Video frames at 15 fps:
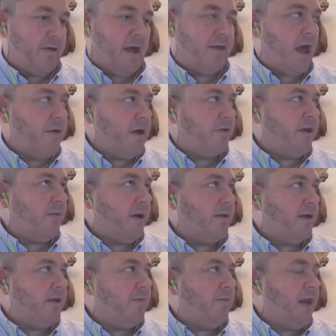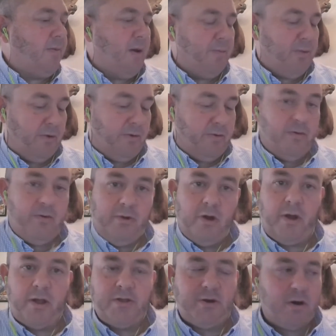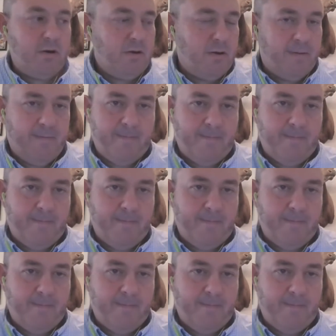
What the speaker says: I think many people, go ahead. Sorry.